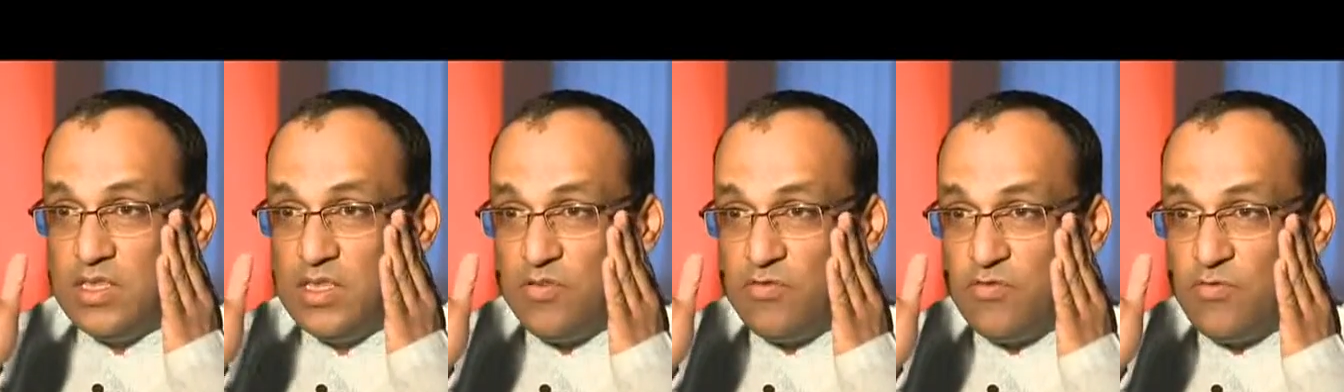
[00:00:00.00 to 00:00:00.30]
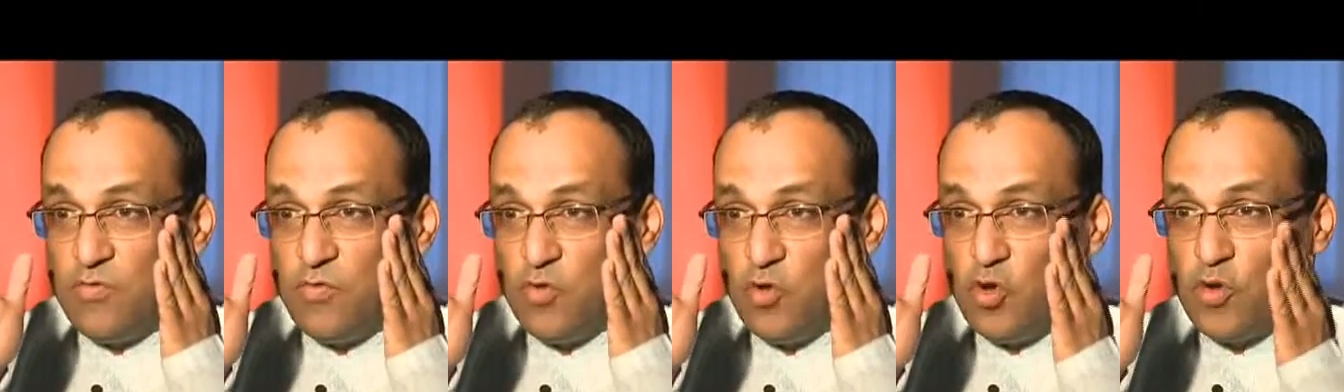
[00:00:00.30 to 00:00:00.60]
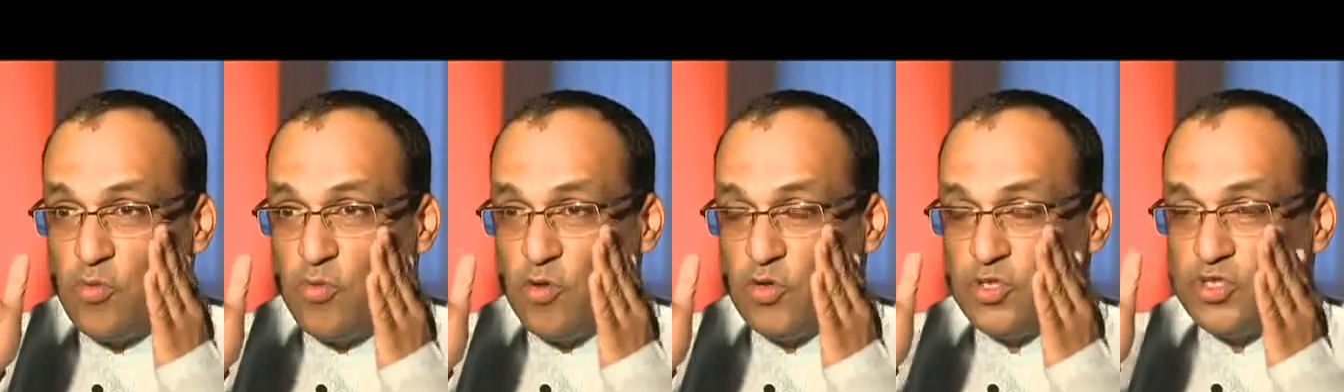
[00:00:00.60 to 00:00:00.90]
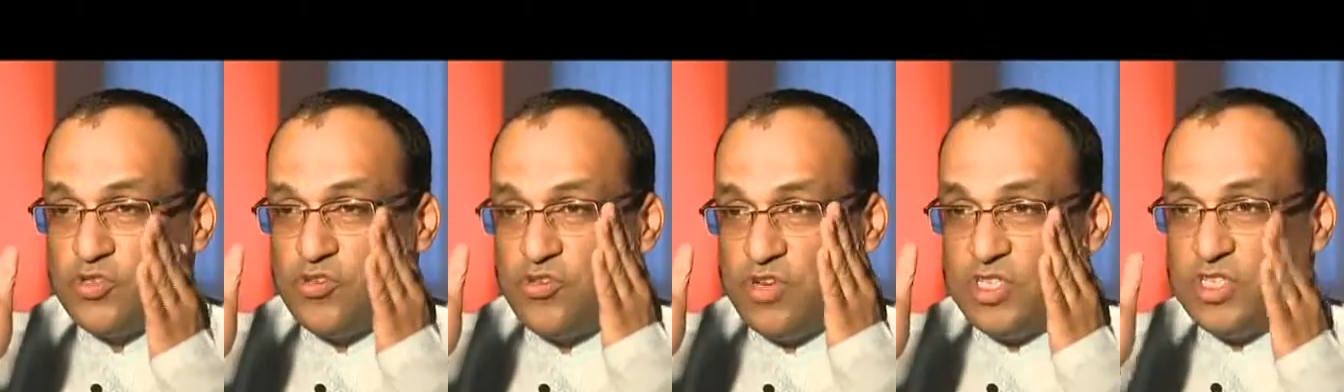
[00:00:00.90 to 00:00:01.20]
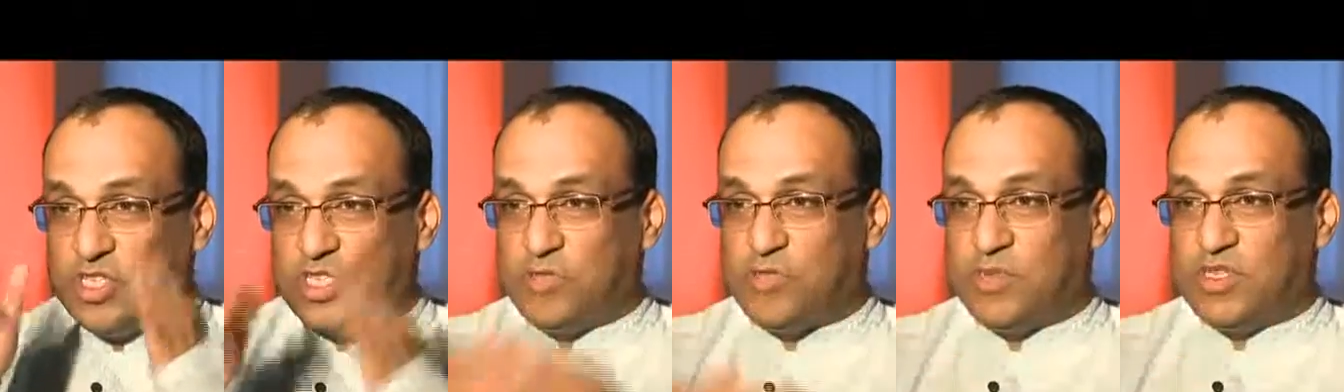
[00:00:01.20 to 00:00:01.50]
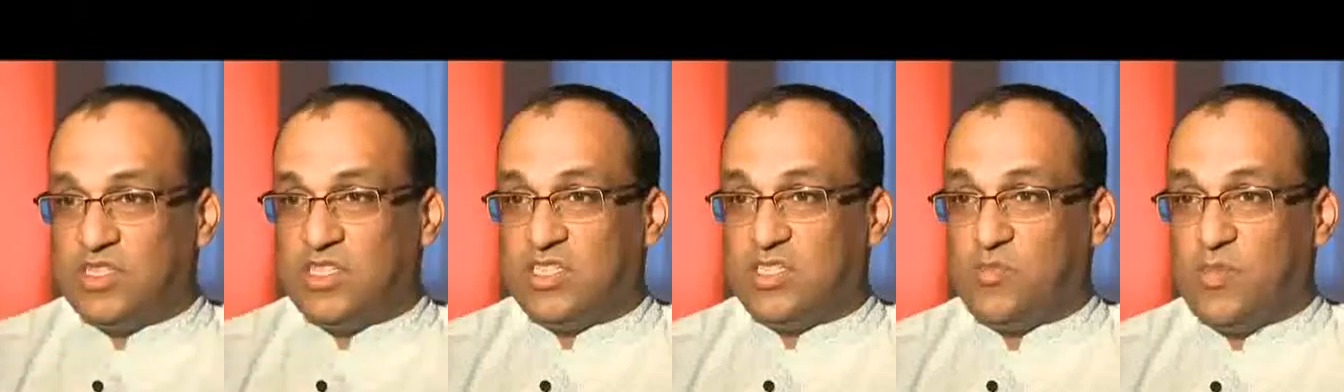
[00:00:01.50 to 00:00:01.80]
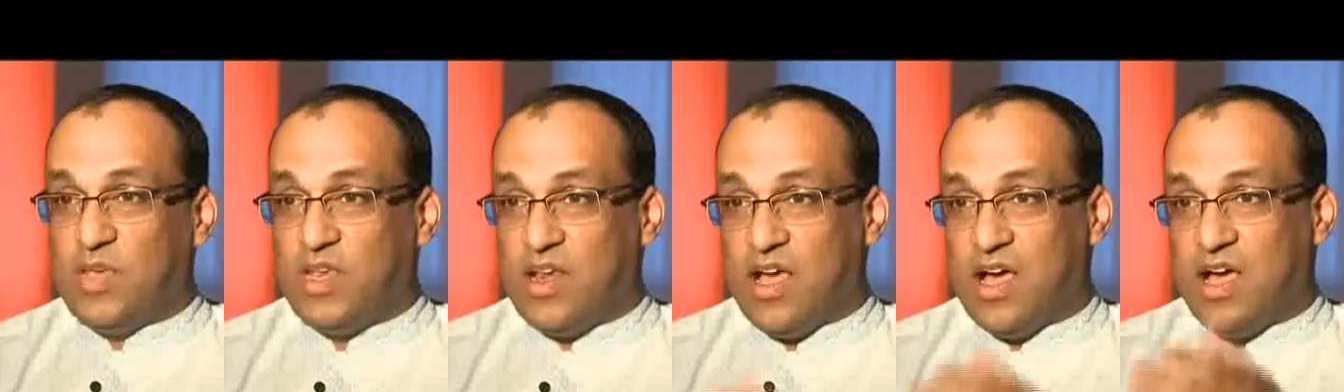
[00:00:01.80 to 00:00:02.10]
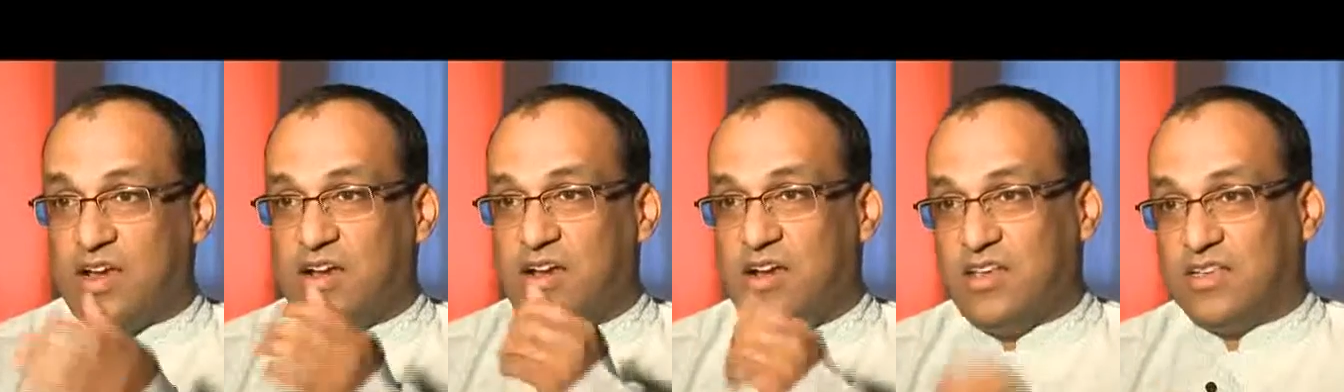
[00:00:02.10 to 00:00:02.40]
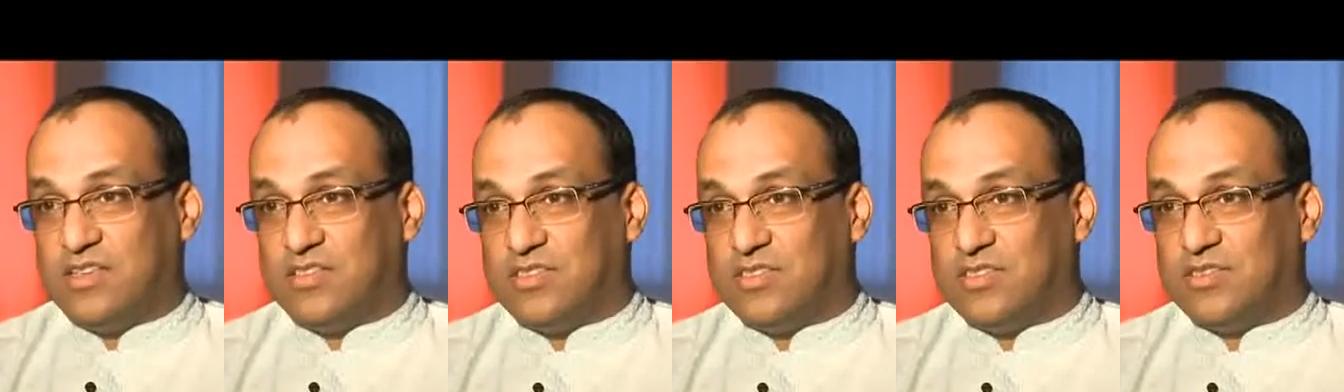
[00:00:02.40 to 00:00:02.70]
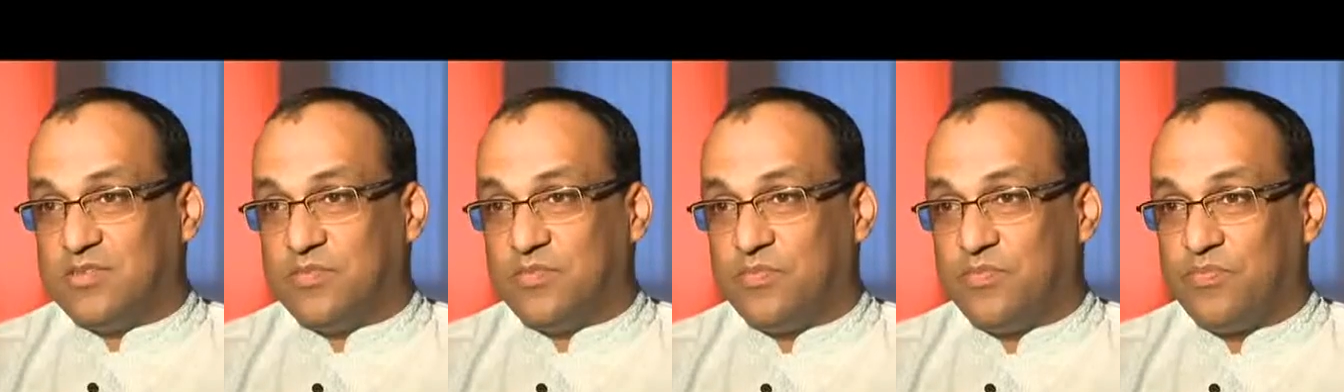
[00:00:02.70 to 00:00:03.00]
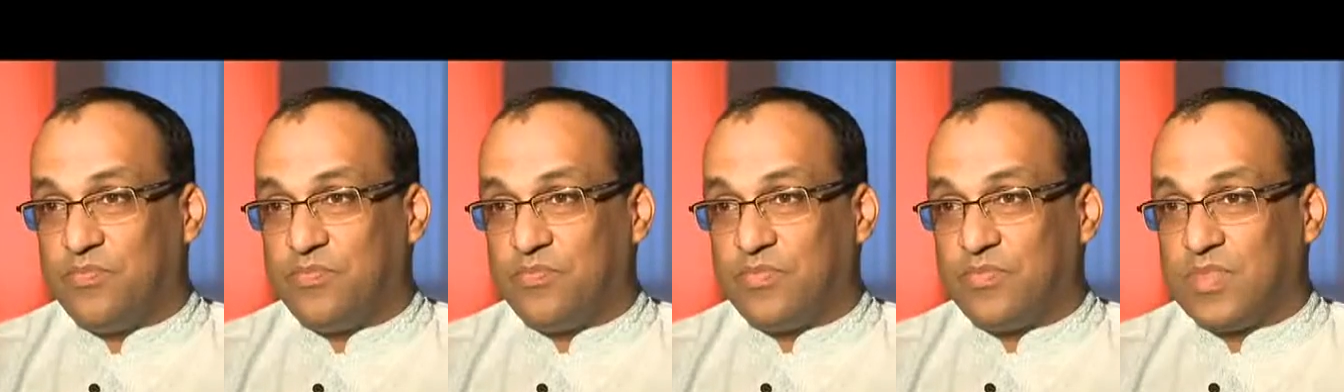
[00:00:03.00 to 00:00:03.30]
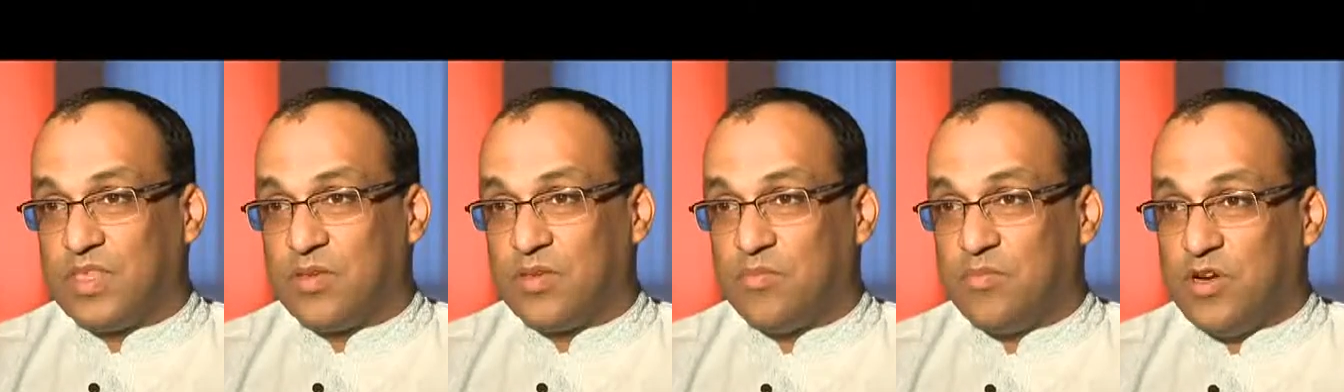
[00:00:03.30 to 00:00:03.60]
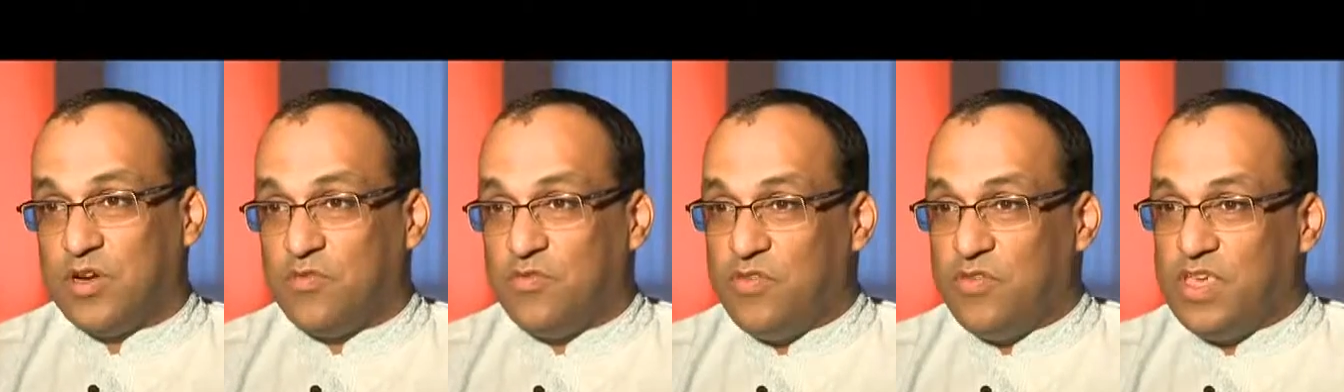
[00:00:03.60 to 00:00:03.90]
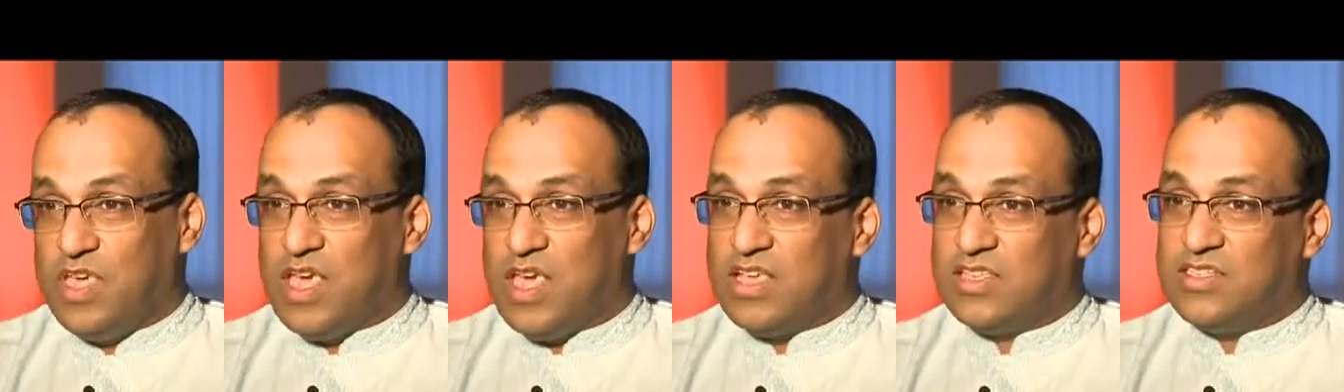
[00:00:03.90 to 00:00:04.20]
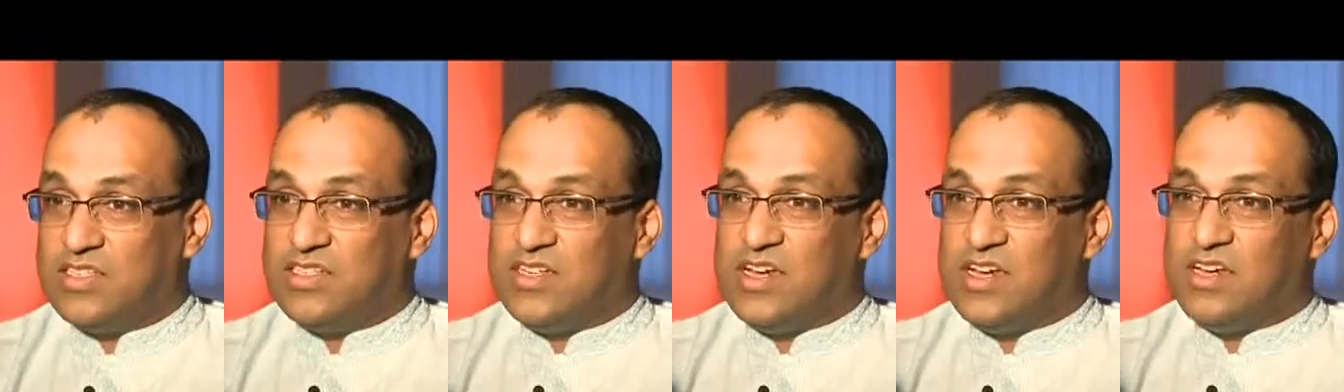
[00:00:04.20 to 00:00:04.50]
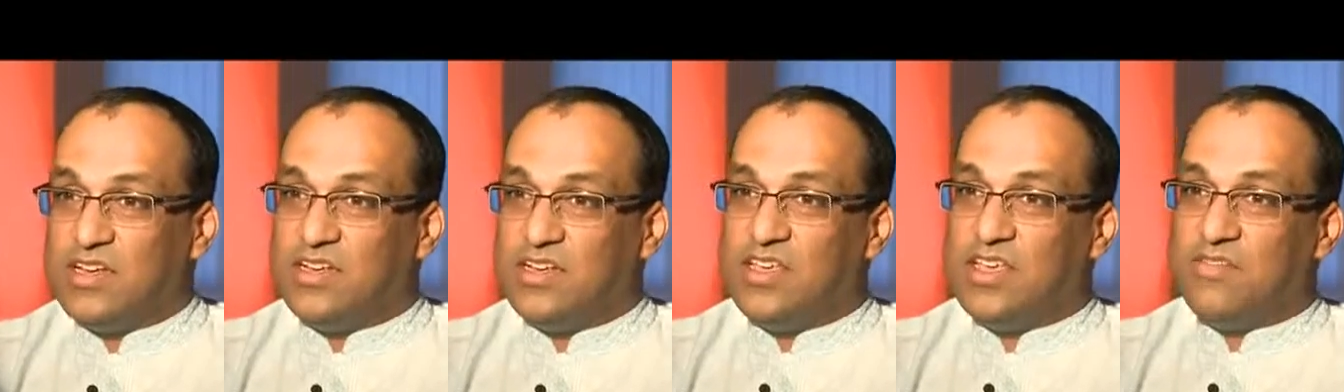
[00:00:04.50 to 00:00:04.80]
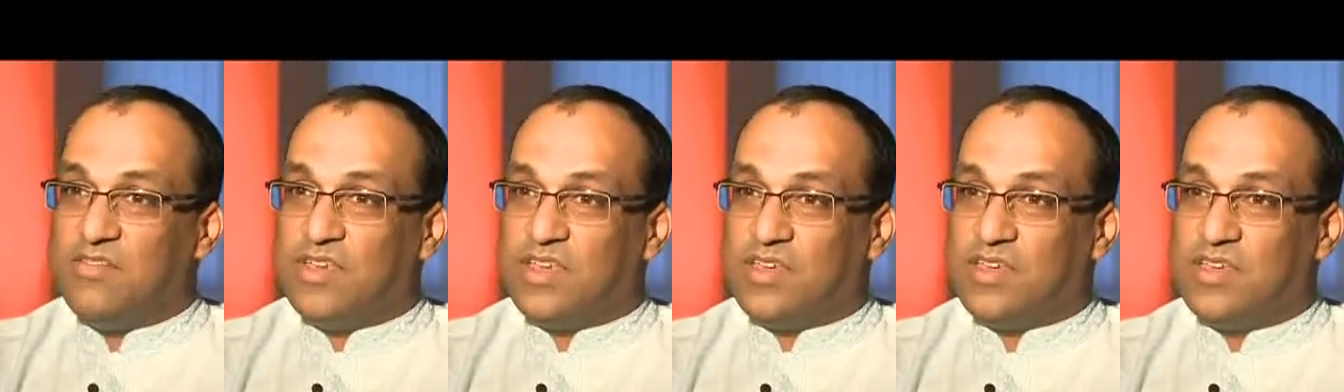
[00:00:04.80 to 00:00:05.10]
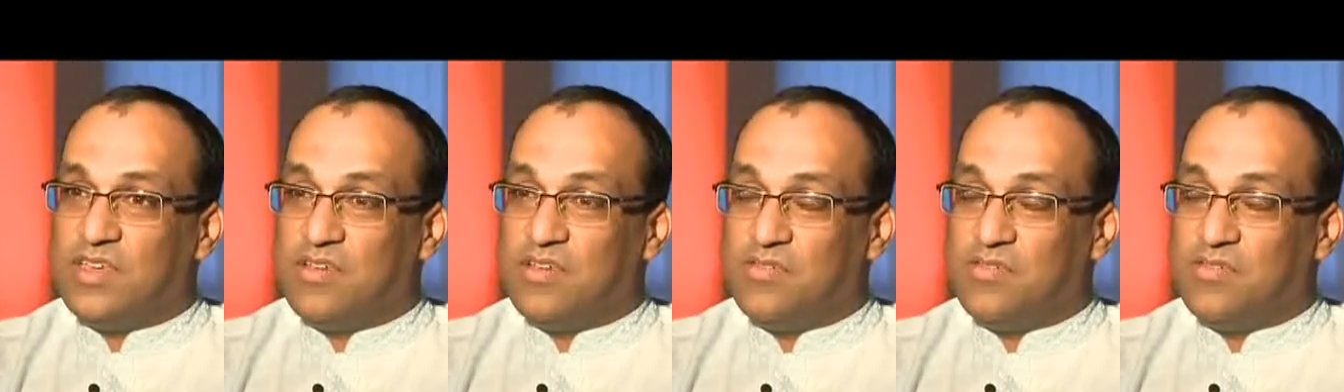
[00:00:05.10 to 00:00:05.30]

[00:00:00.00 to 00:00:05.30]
the 4 most richest businessmen are Indians. But we hesitate in giving.